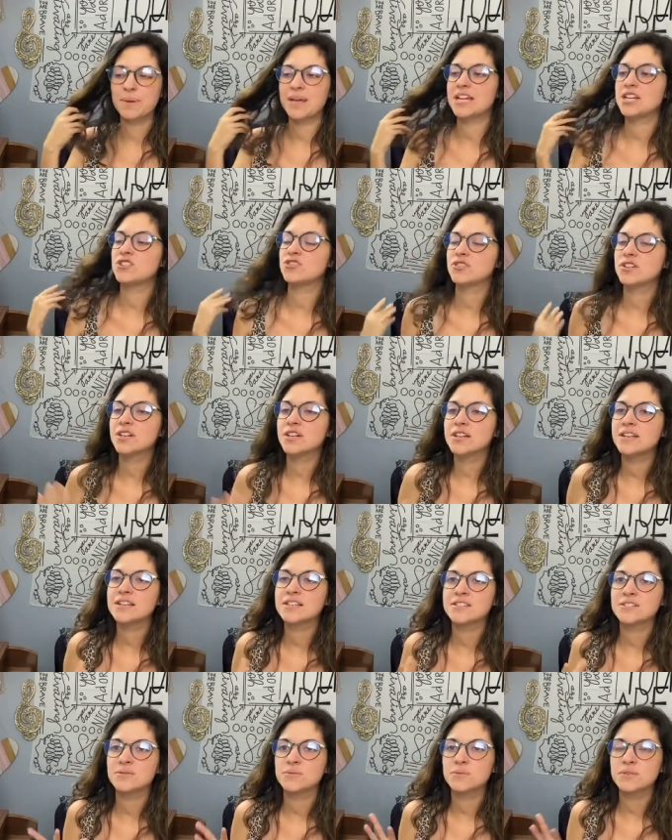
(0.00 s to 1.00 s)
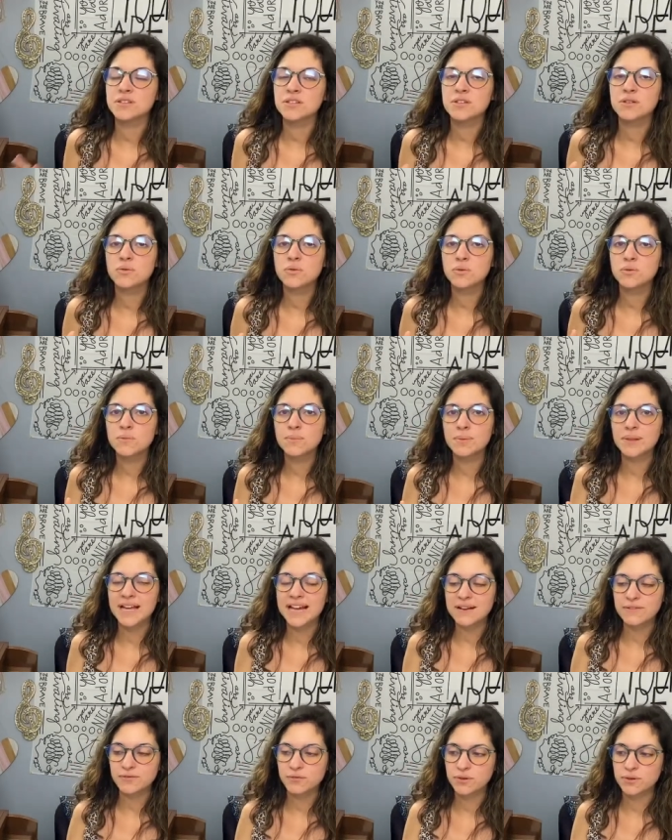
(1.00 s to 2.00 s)
Patreon is a really cool
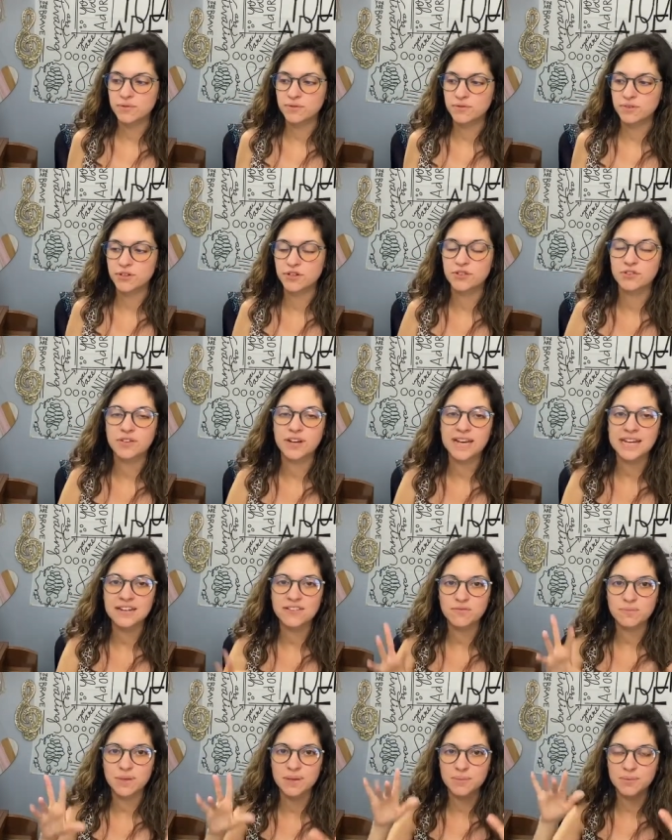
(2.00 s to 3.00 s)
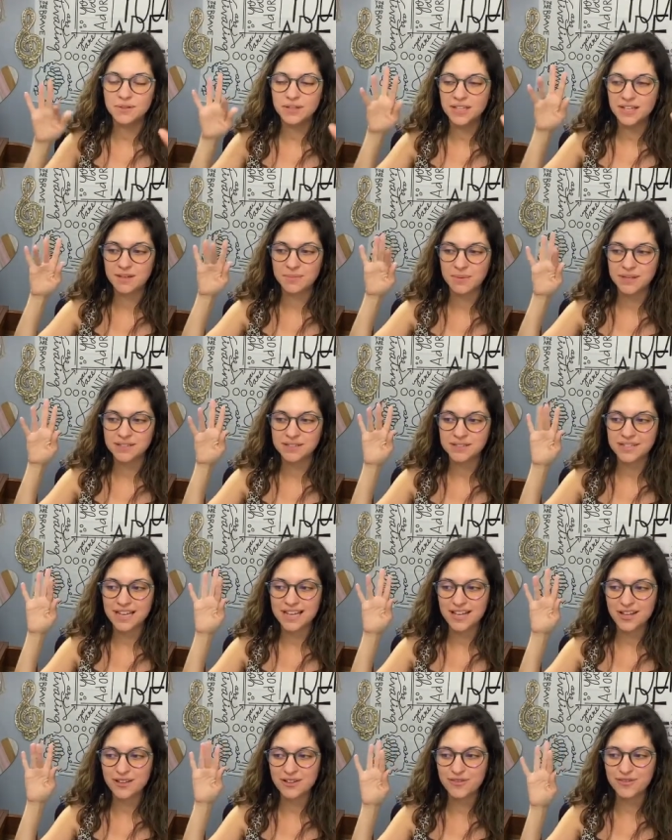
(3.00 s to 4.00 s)
platform for creative people like
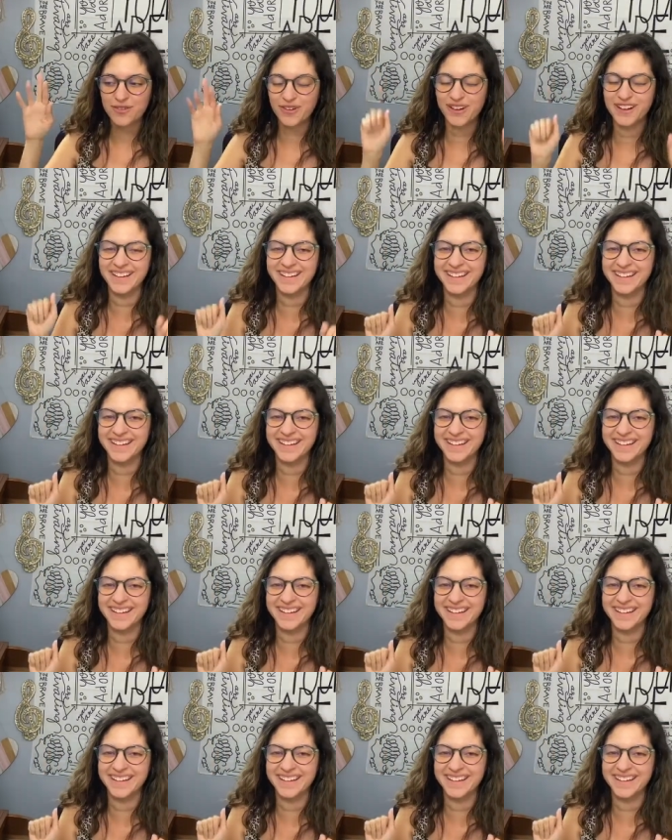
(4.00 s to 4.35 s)
myself